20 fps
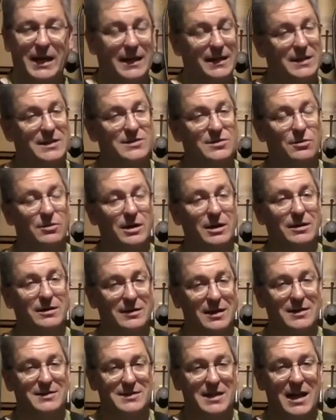And this organ
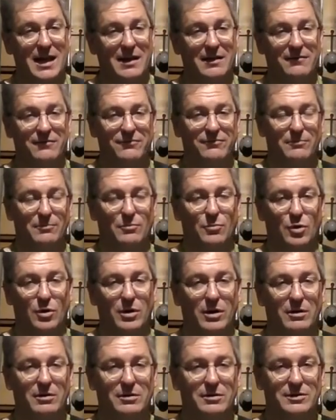does have
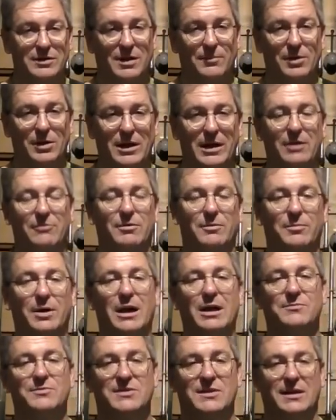more double languid
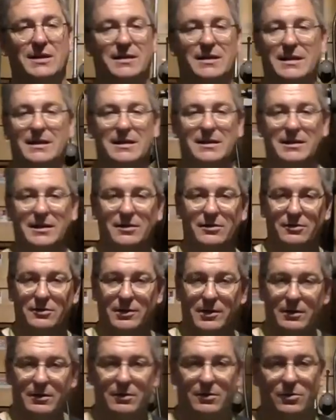pipes in it than any
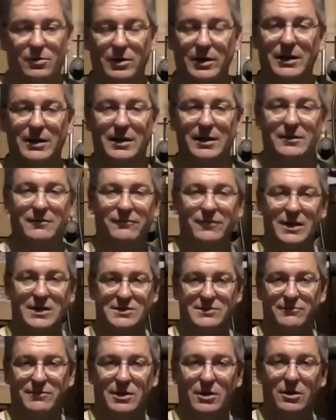other organ on the
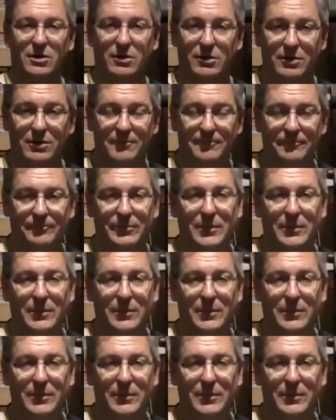face of the earth.